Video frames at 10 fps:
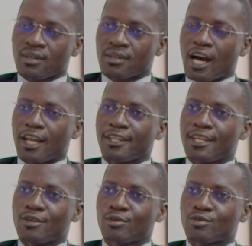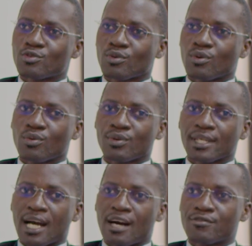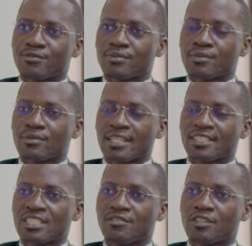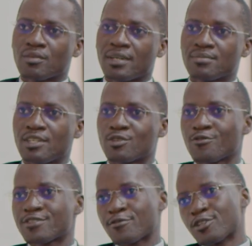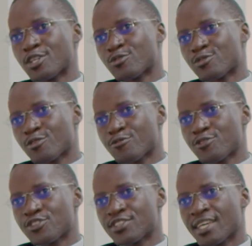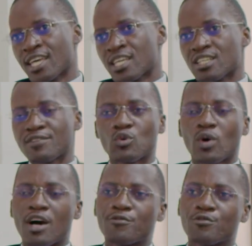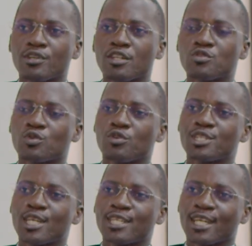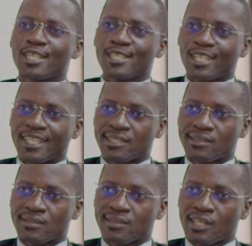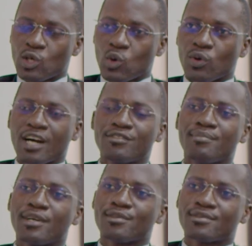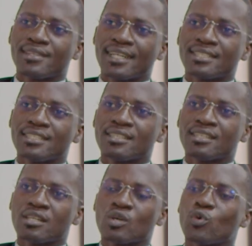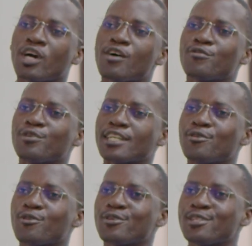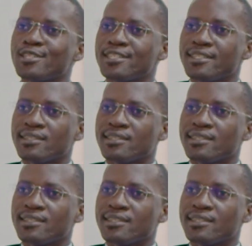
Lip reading: And then also we have assistant inventory management officer for the DHO's office. Even we have the district audit chain technician. We have a biostat. We have internal audit.